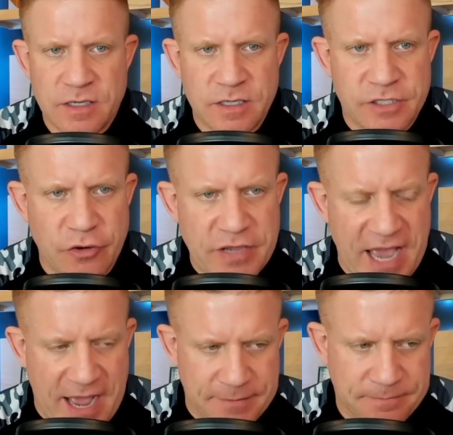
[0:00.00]

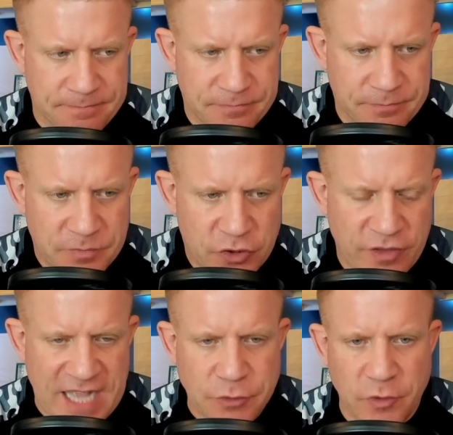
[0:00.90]

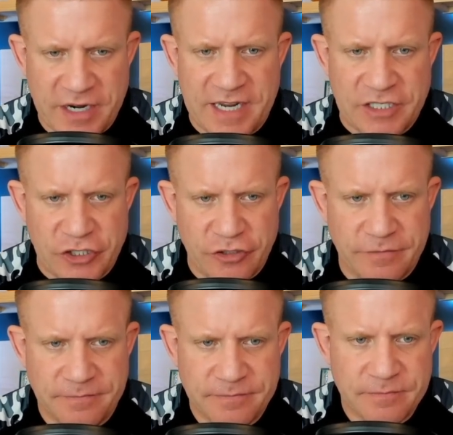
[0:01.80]
that's what it is, dude.